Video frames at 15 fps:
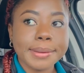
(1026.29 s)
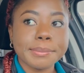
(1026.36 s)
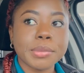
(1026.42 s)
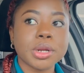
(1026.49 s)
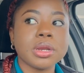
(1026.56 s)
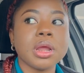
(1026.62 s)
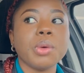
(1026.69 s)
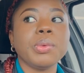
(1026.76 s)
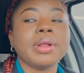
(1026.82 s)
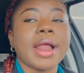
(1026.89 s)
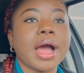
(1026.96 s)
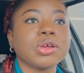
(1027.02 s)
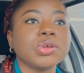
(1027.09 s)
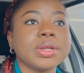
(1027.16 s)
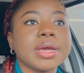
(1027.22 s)
We'll
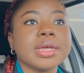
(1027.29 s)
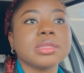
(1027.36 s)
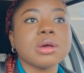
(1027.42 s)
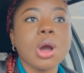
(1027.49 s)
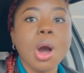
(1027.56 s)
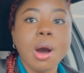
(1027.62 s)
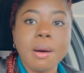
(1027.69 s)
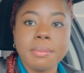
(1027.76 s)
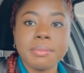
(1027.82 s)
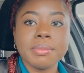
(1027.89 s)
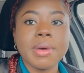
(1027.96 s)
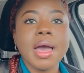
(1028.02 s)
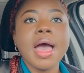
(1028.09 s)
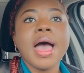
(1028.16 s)
actually get to come